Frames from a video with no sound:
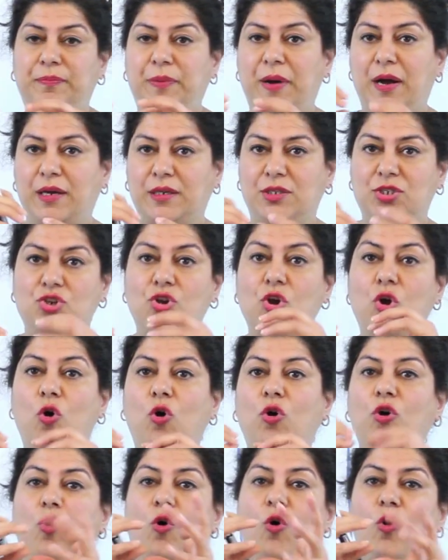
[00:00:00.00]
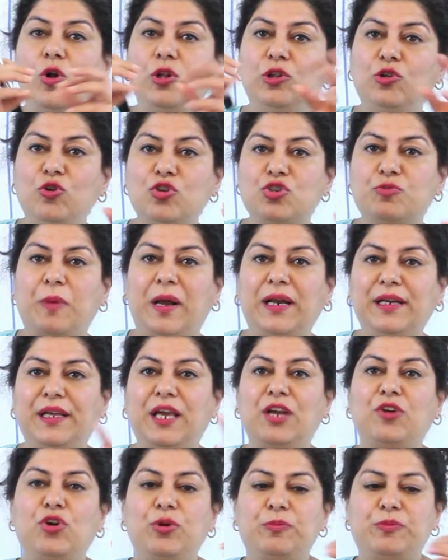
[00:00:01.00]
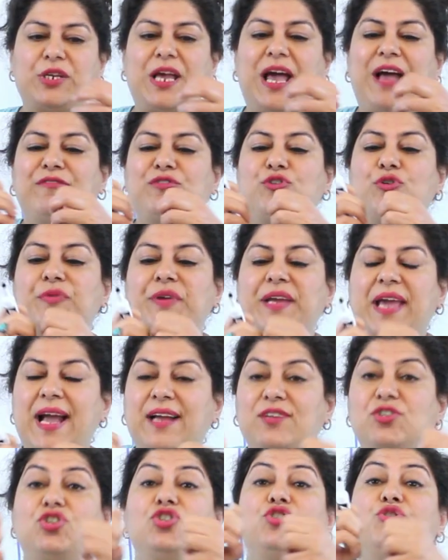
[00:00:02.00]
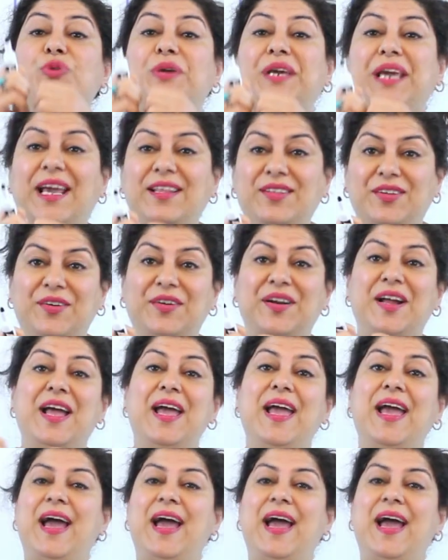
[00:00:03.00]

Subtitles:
parts or all those bulky groups have to react together.